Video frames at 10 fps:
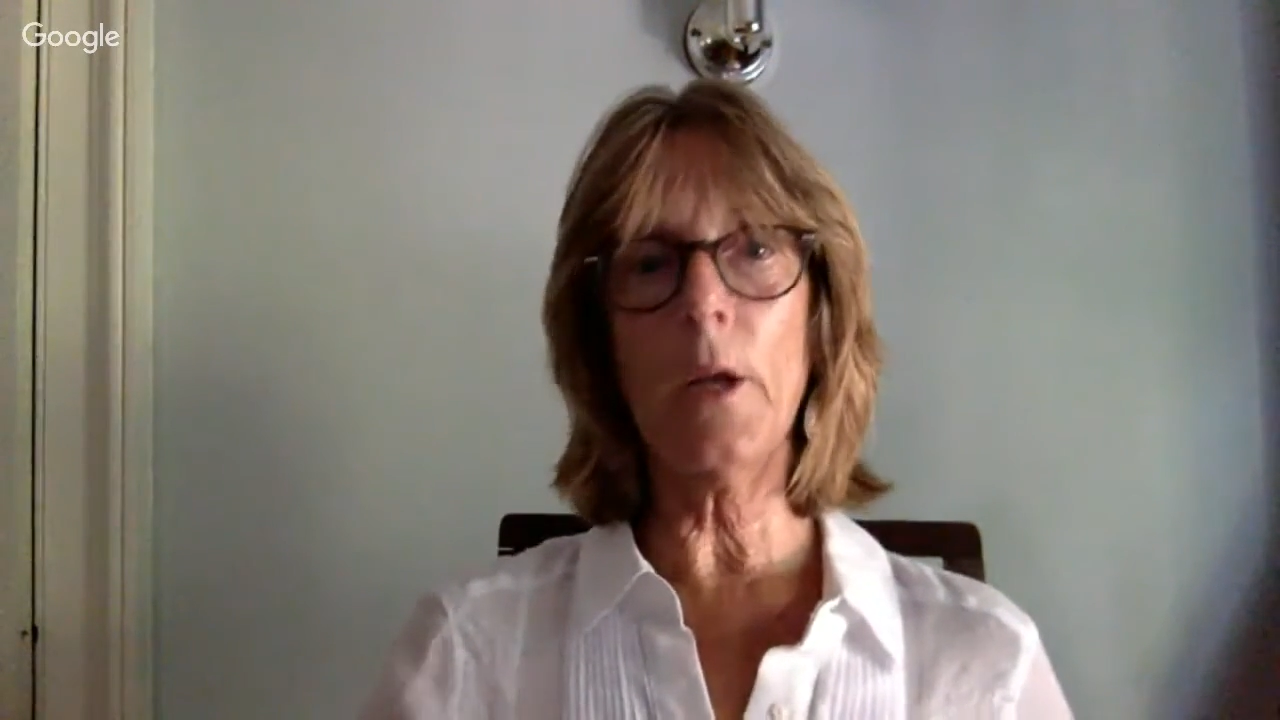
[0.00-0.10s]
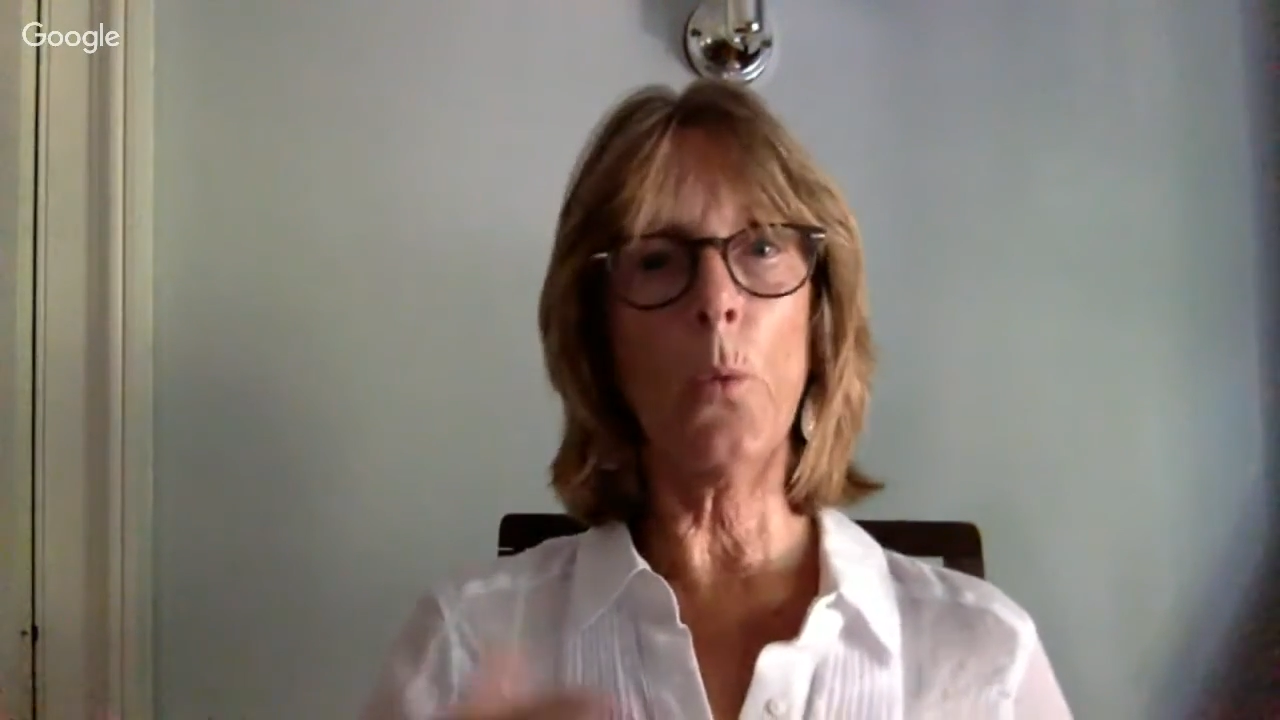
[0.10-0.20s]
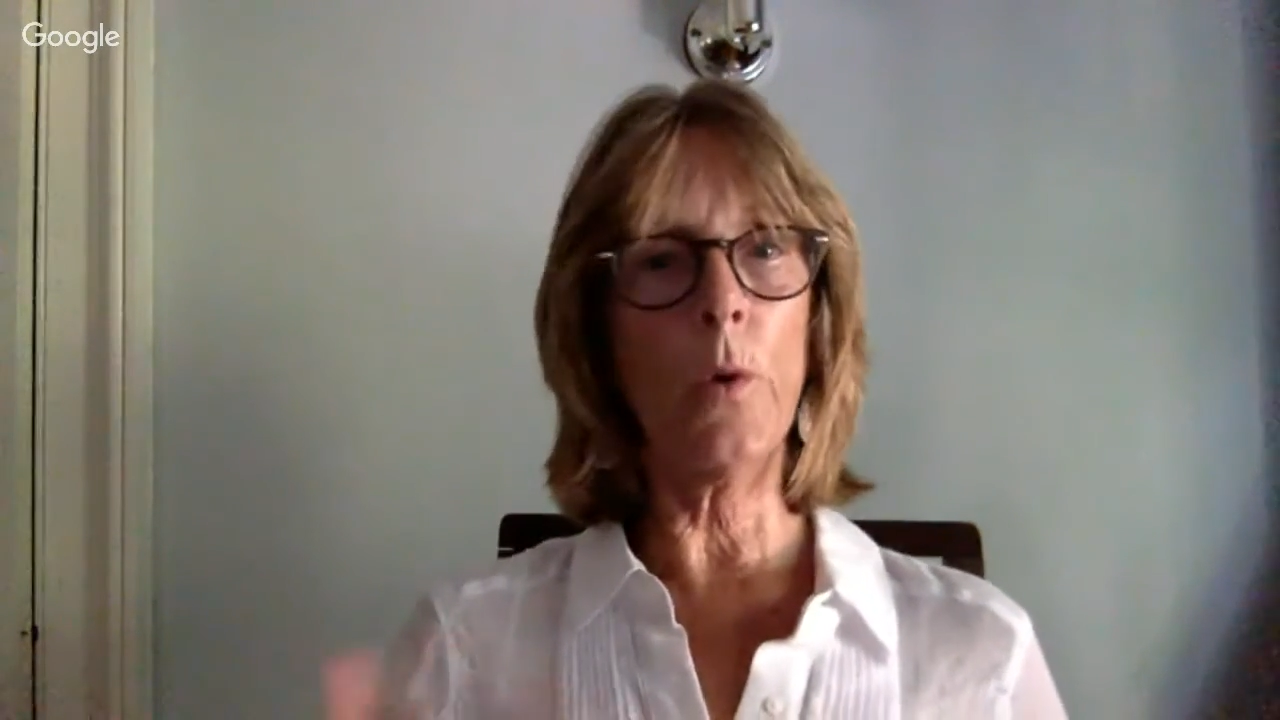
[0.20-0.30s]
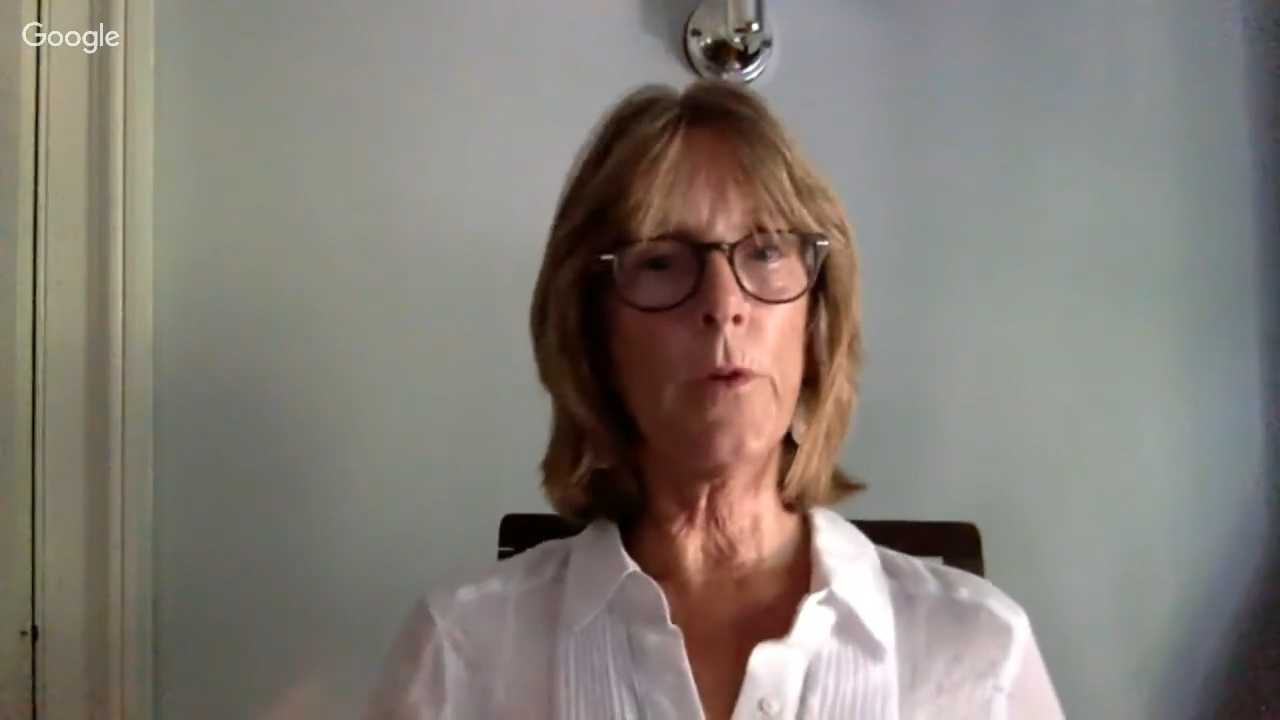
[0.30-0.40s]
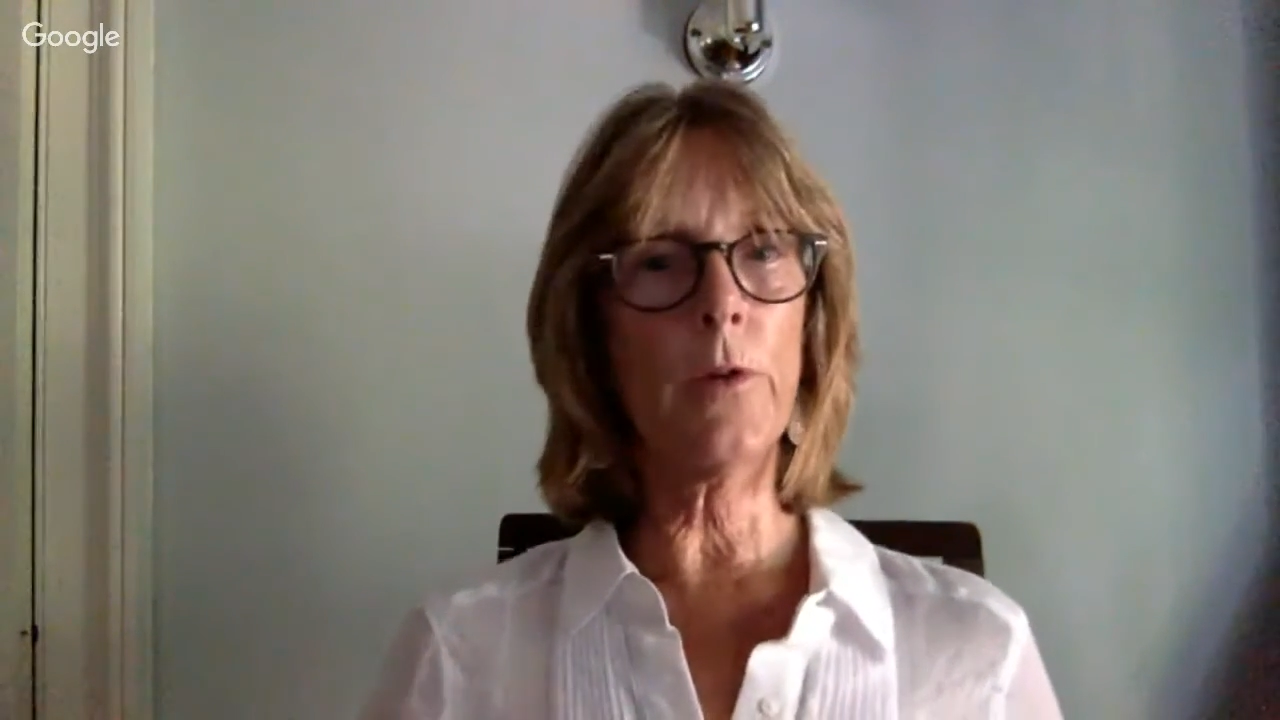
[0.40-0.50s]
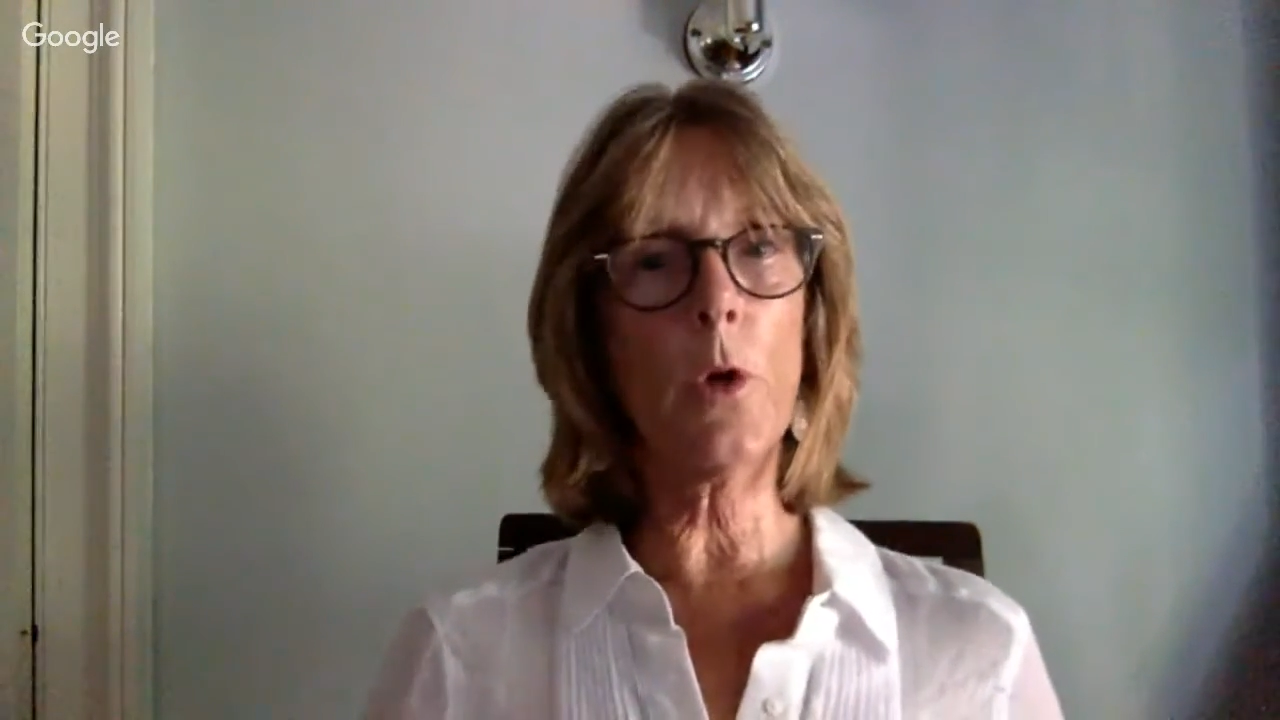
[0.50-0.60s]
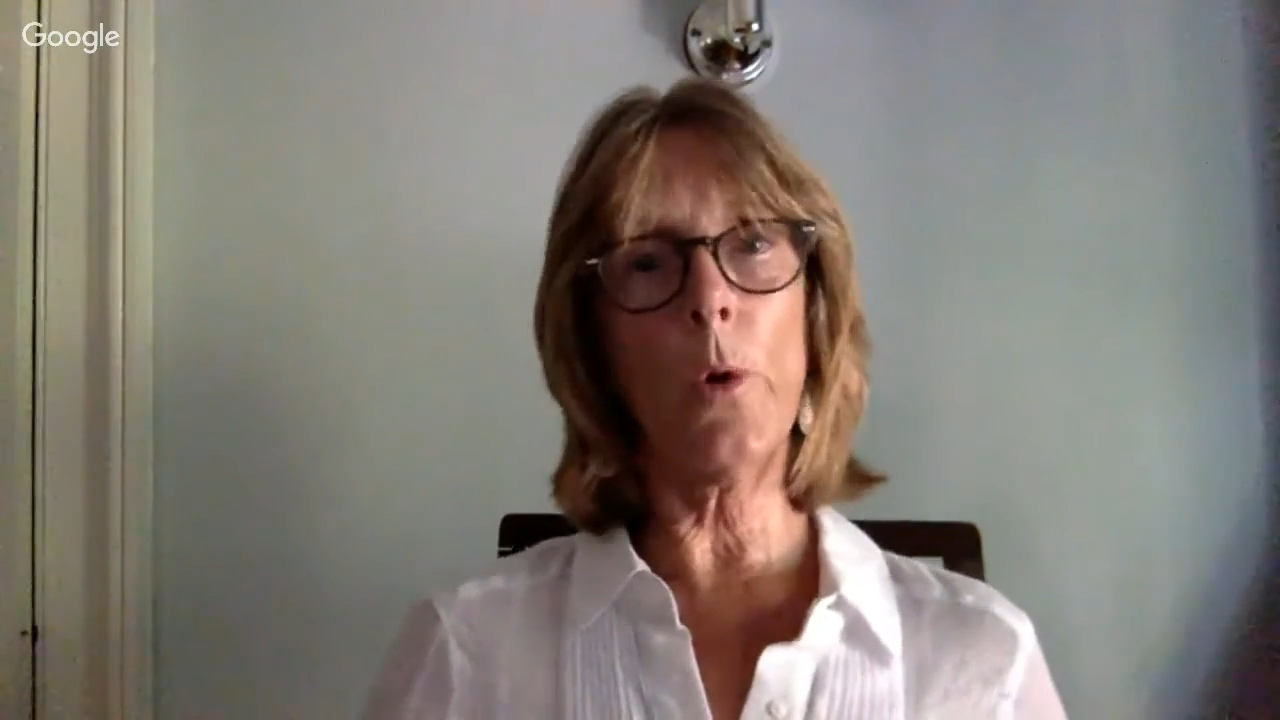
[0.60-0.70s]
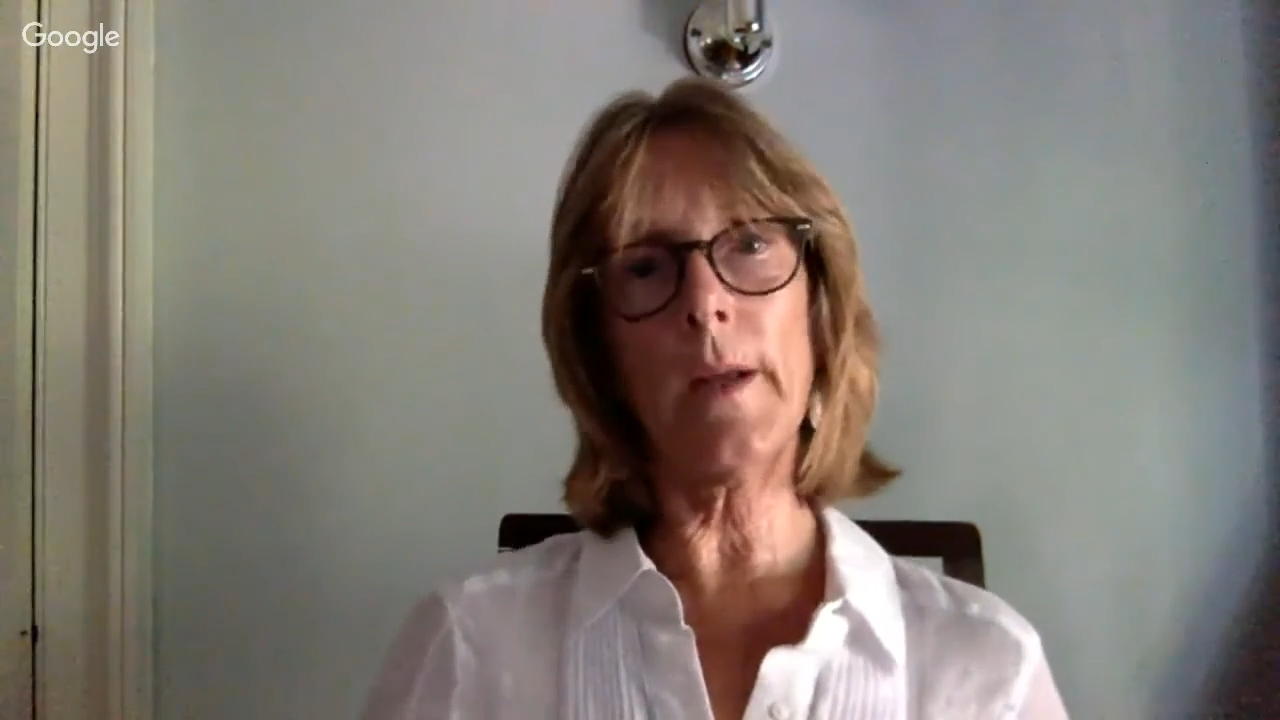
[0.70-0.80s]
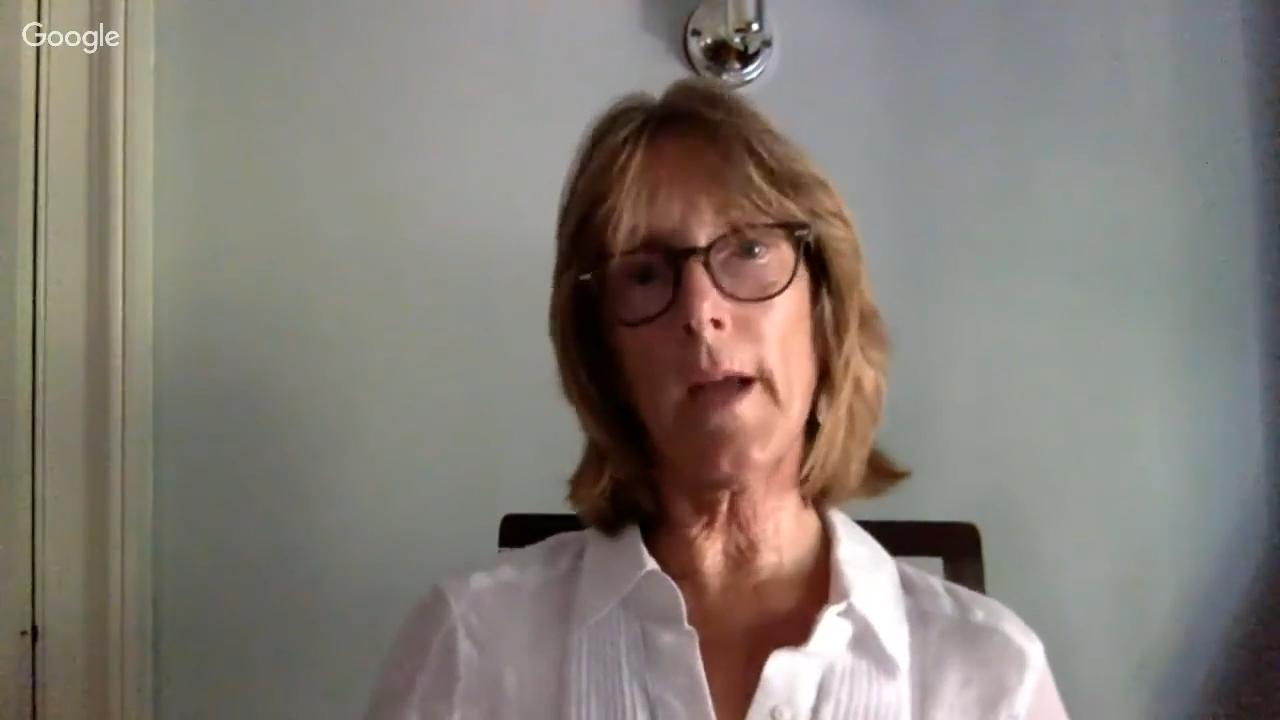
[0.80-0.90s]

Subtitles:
whether you're going